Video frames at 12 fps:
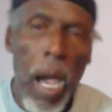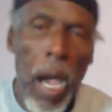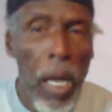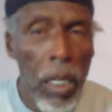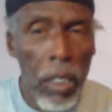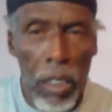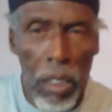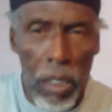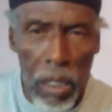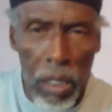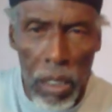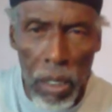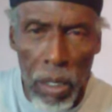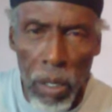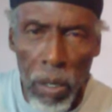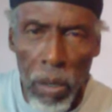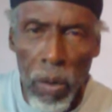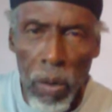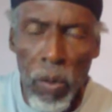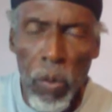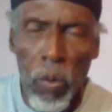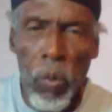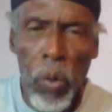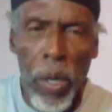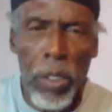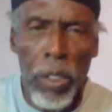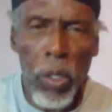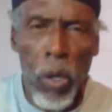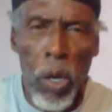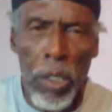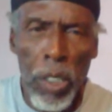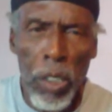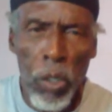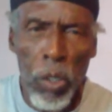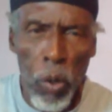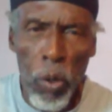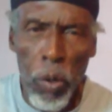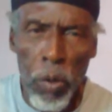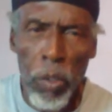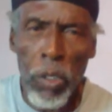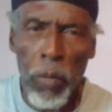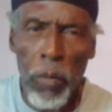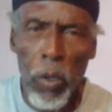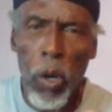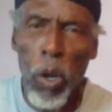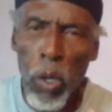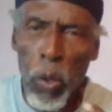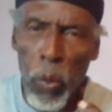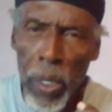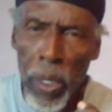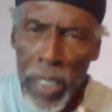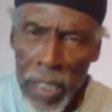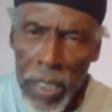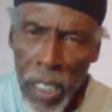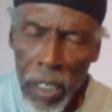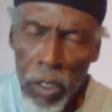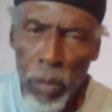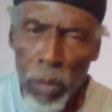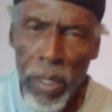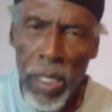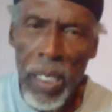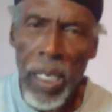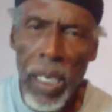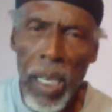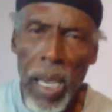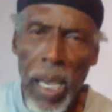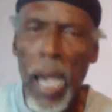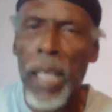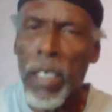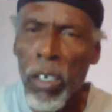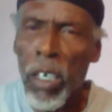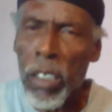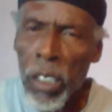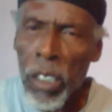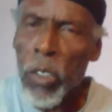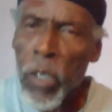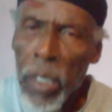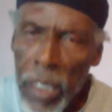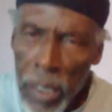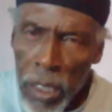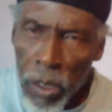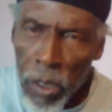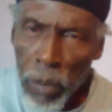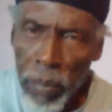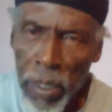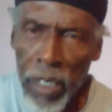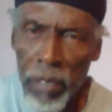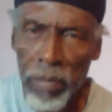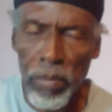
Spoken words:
And what you all should know, those of you all who were listening to me and continue to listen to me,